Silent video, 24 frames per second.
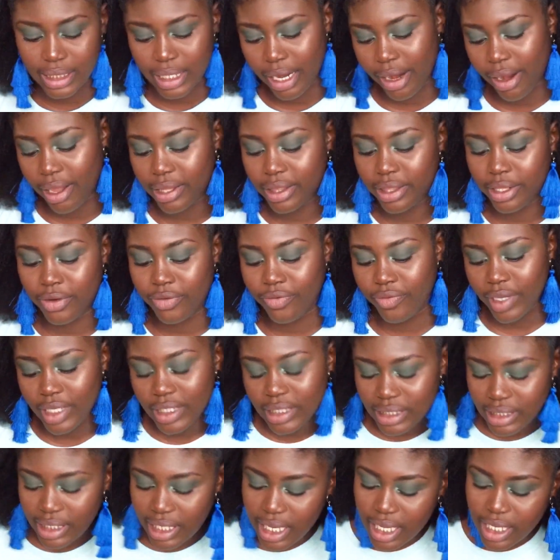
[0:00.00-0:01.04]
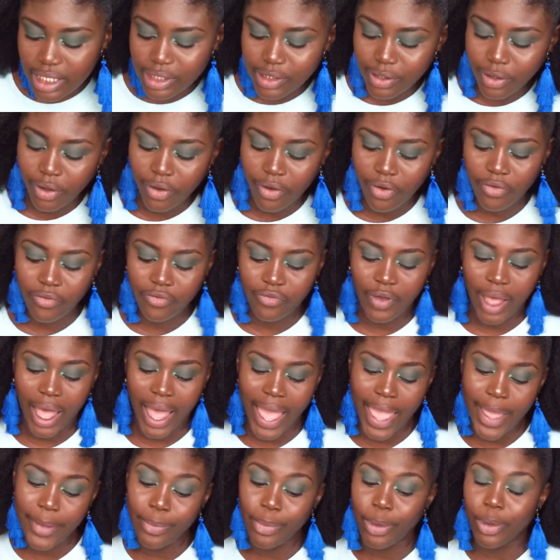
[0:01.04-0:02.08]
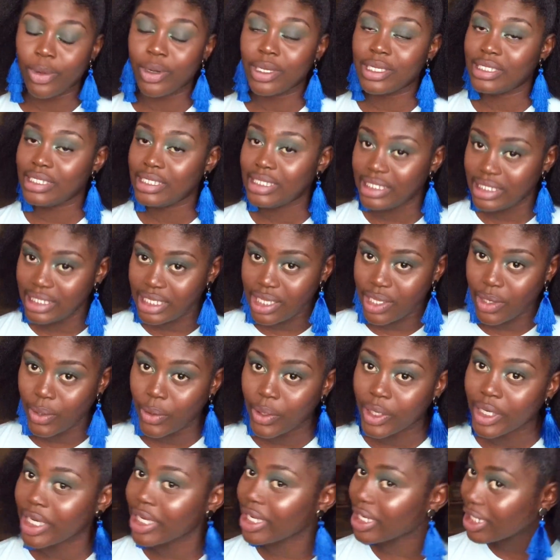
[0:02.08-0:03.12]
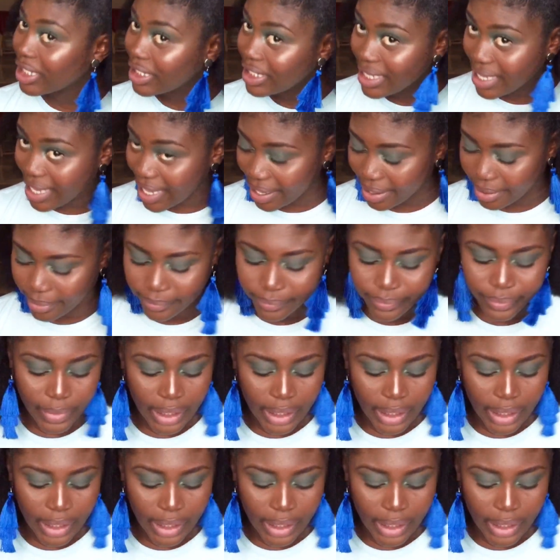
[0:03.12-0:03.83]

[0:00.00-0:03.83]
characteristics of high porosity on curly hair.